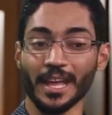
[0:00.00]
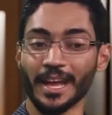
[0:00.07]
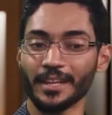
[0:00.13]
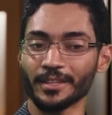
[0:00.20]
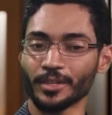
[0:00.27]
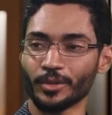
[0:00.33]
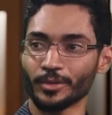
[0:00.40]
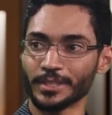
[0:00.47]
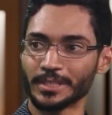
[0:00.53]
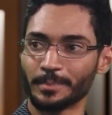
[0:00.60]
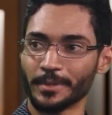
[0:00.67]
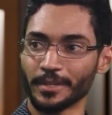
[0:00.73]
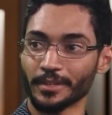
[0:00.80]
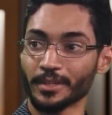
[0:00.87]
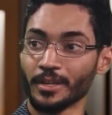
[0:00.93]
and the Holy
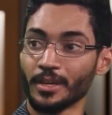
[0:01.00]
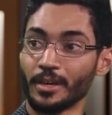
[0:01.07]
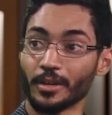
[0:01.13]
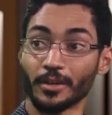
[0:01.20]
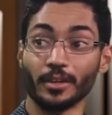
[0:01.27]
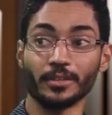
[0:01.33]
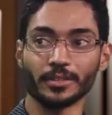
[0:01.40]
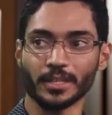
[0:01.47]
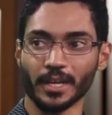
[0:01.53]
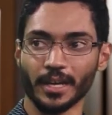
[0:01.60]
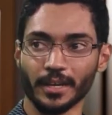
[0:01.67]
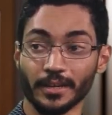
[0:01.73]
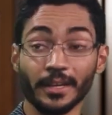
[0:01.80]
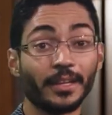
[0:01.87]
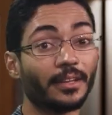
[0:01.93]
Spirit are all
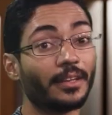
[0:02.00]
God.